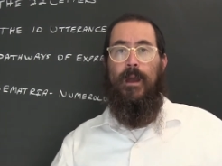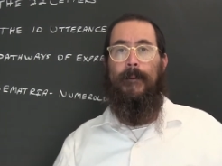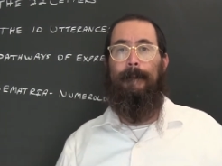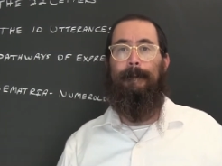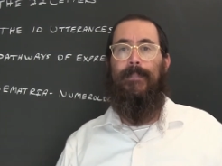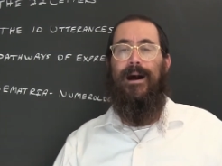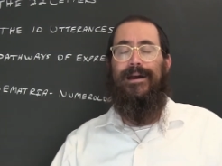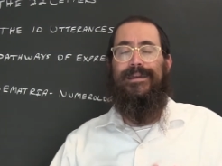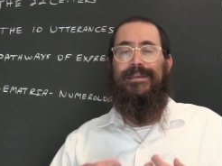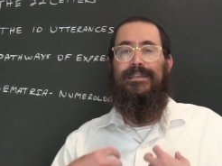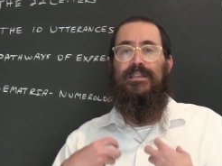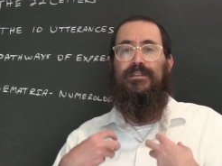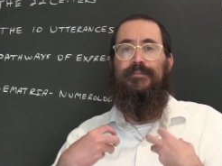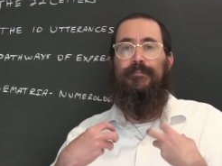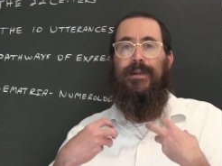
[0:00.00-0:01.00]
my,
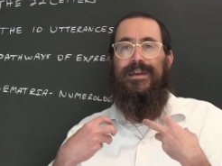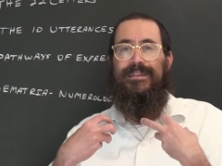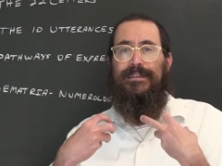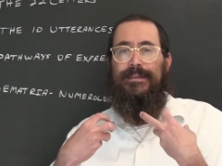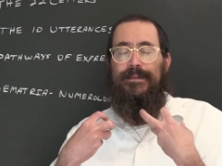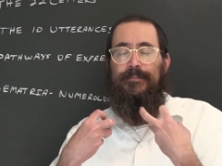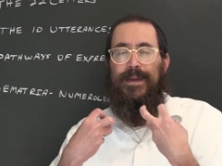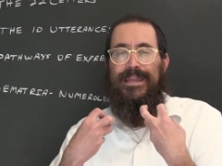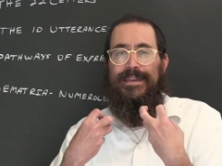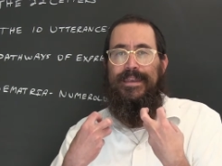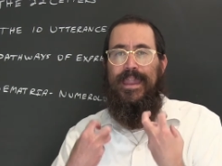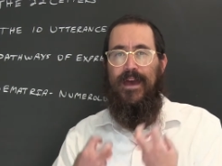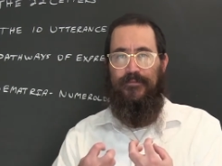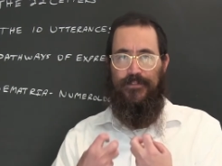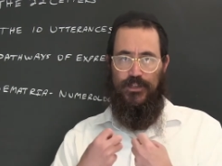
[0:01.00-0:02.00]
my, my
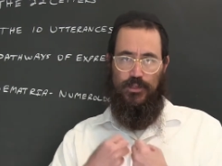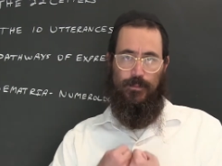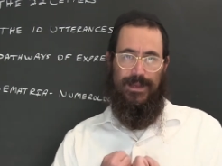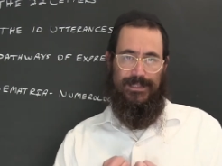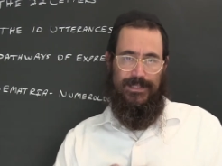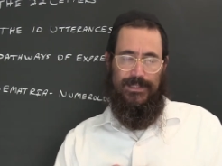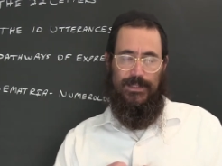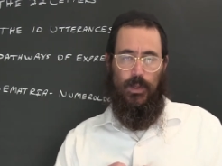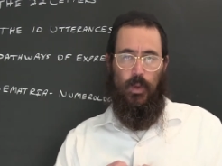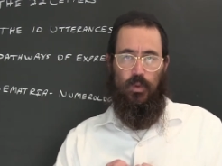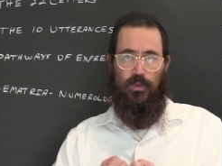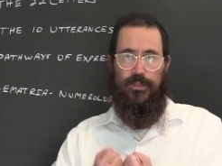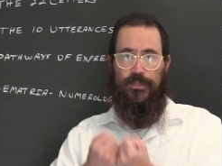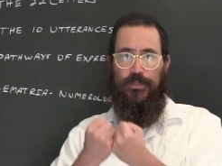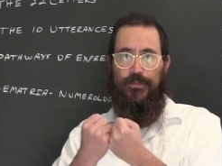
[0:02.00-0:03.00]
nefesh, my
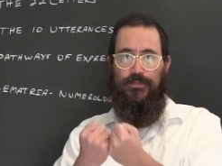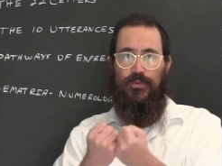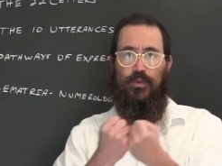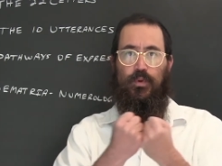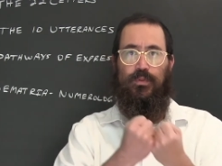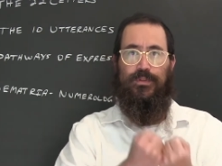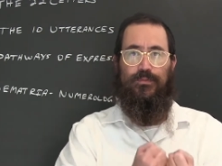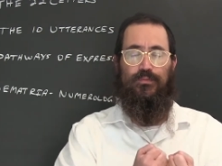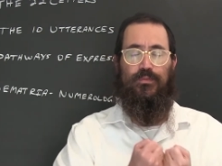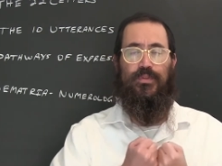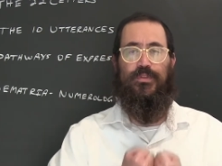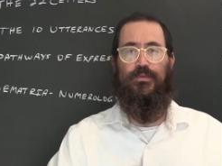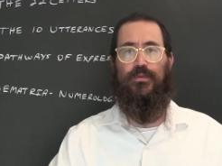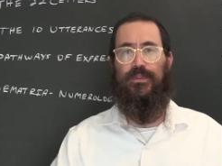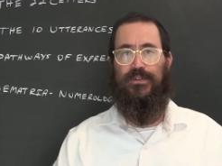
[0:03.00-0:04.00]
soul through the,
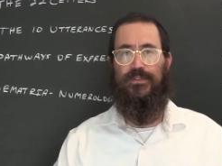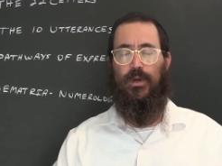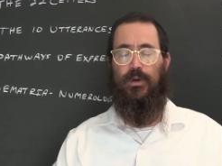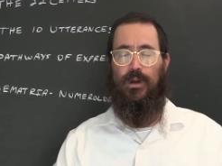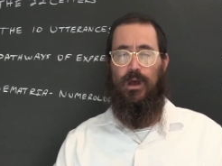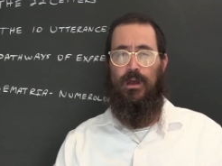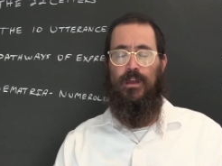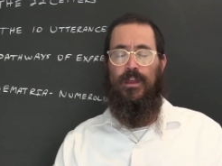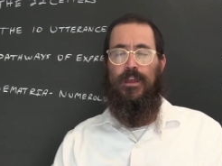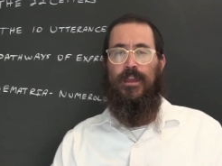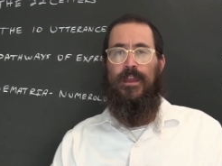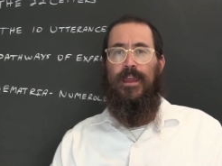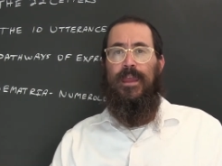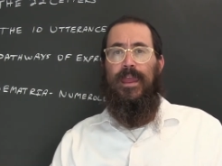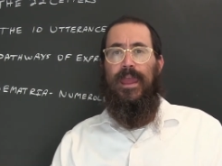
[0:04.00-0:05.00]
through the Torah.
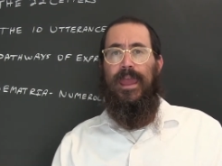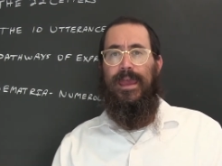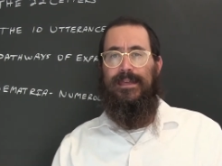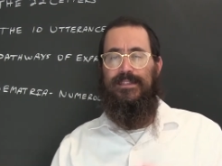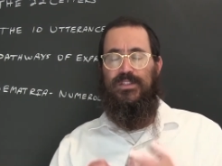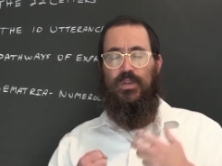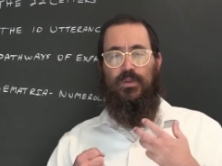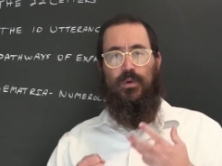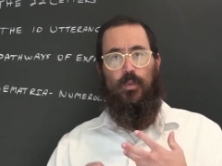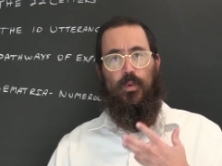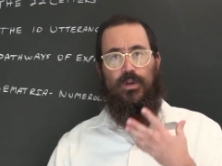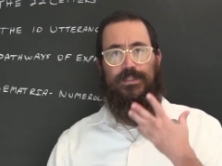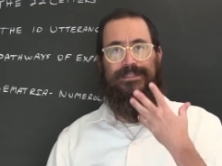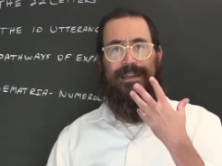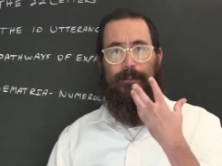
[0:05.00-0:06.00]
And so the
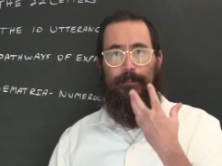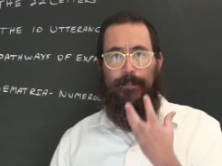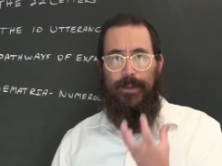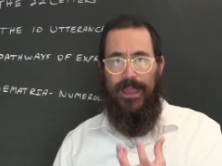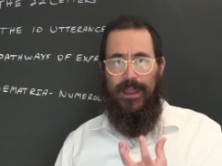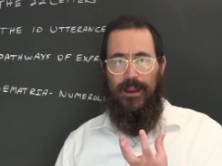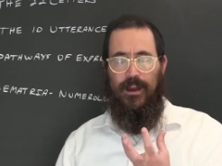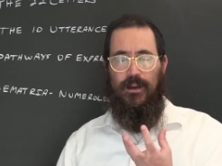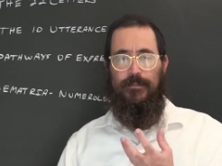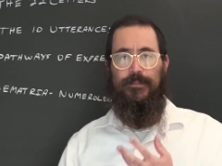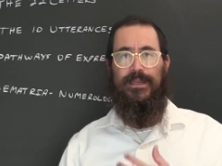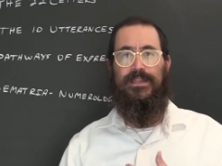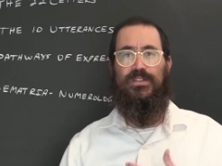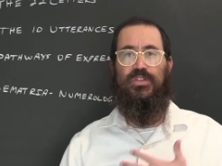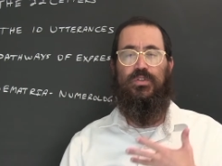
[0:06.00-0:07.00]
word daber
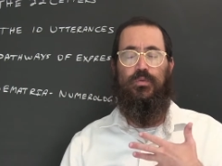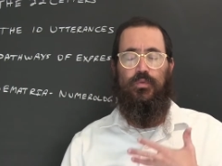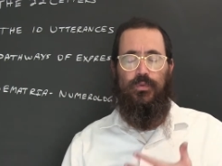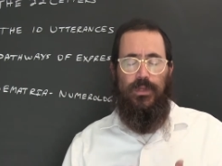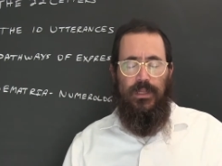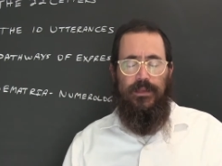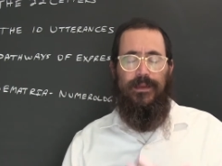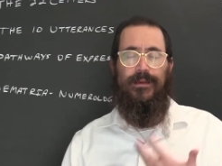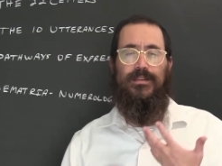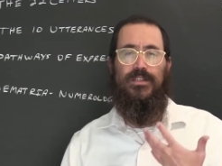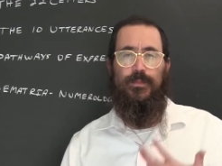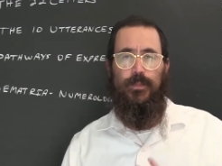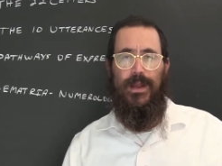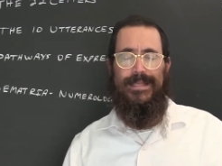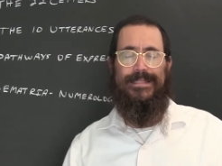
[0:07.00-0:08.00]
means to really
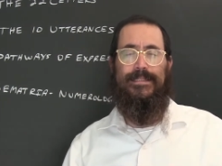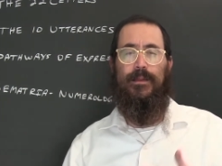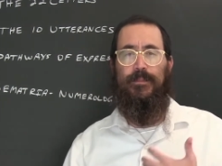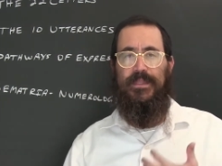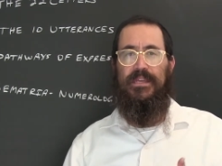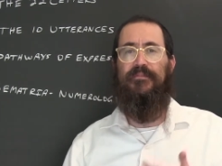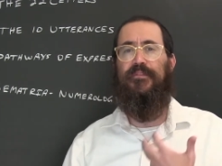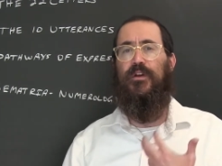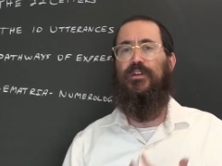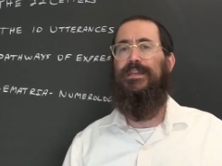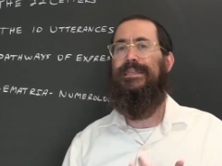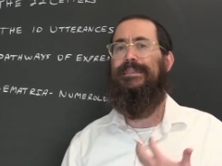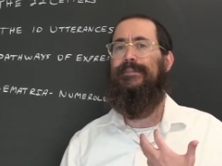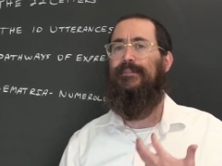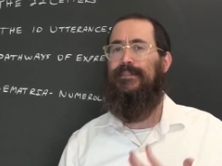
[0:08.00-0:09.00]
express something
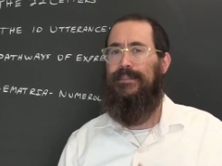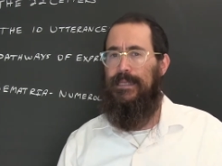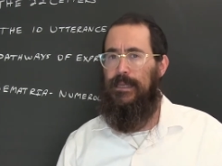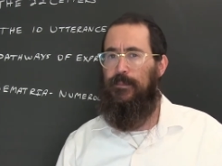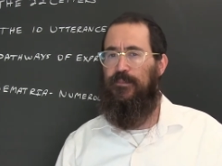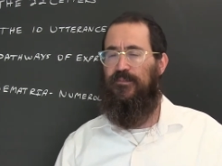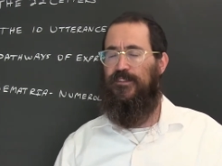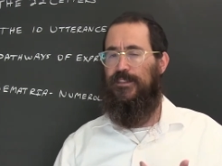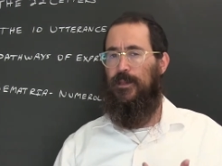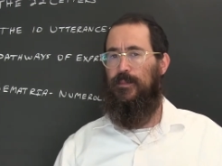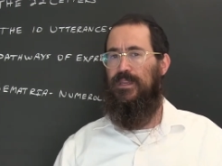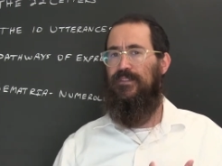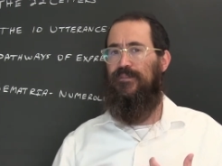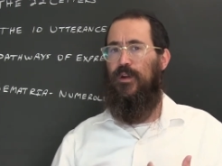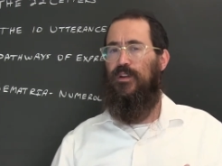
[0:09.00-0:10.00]
very deep,
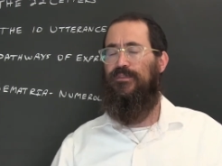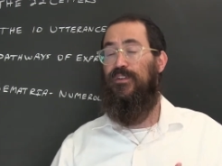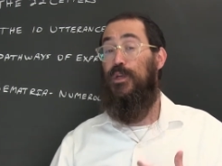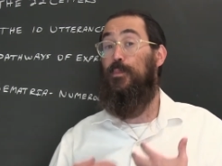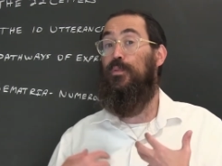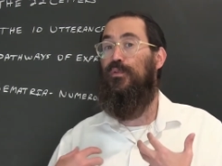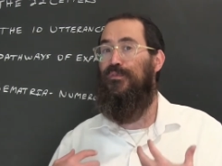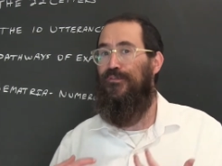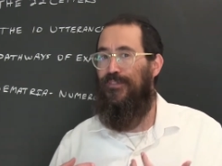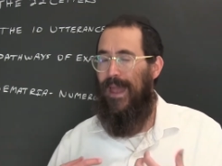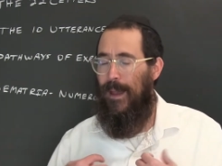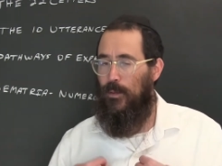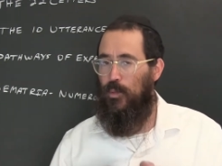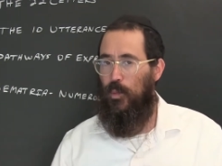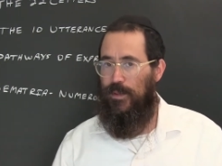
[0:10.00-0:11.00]
something very, very
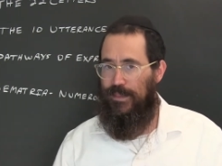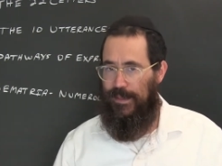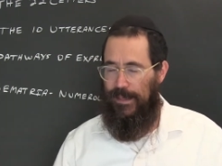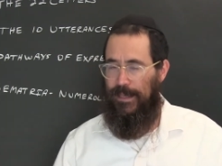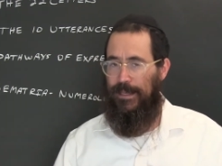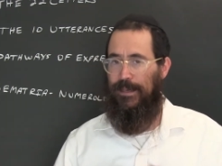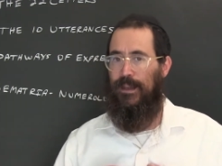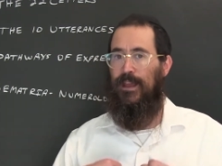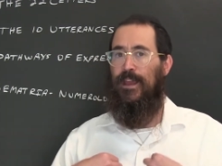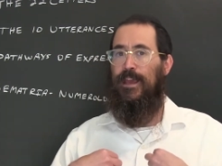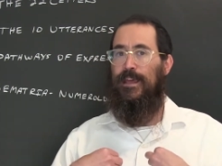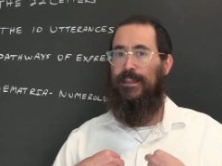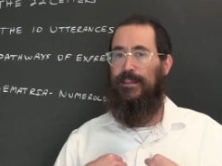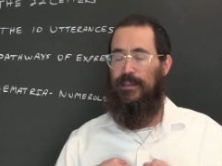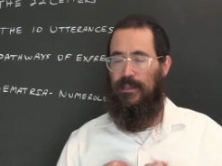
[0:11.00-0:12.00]
profound within
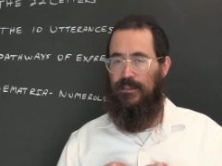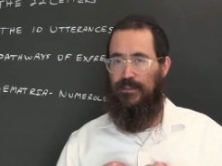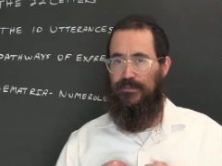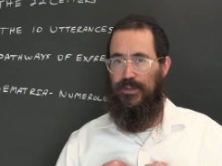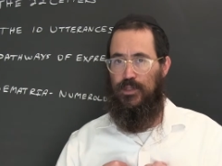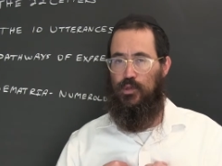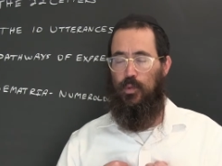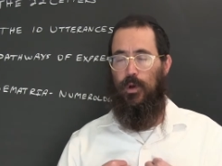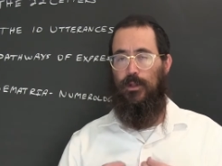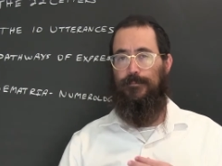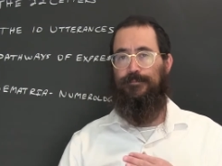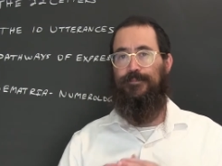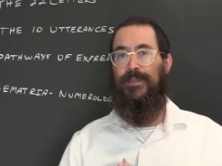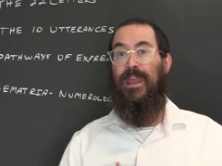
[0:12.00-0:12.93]
the individual.